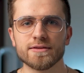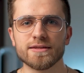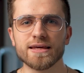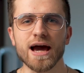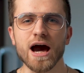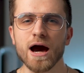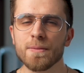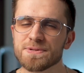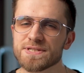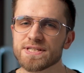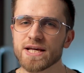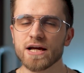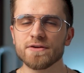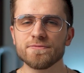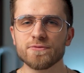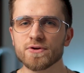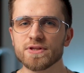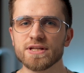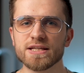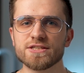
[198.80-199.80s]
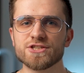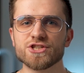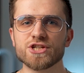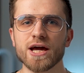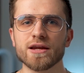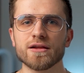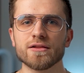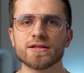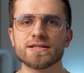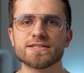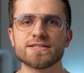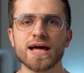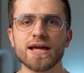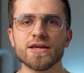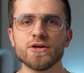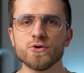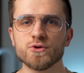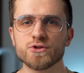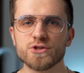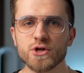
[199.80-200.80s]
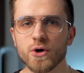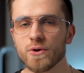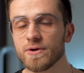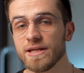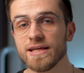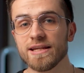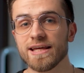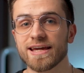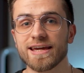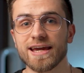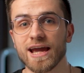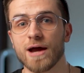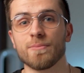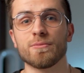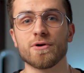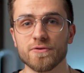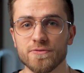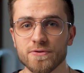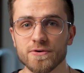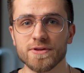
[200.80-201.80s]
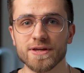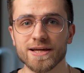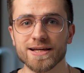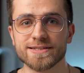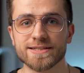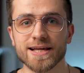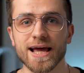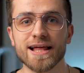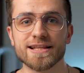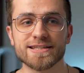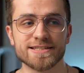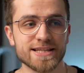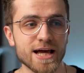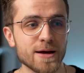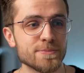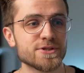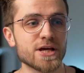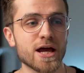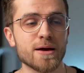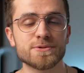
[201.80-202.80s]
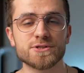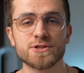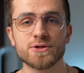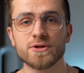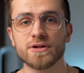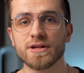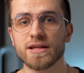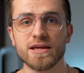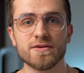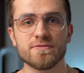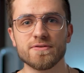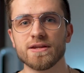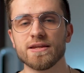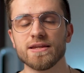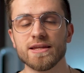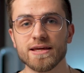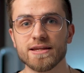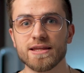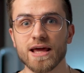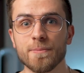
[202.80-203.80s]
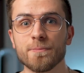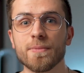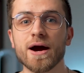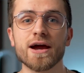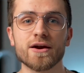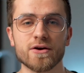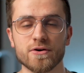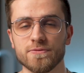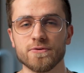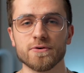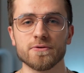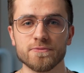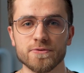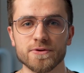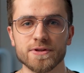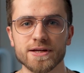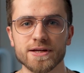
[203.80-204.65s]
The upside for this channel is that you don't need a camera for this, and sometimes you don't even need a microphone for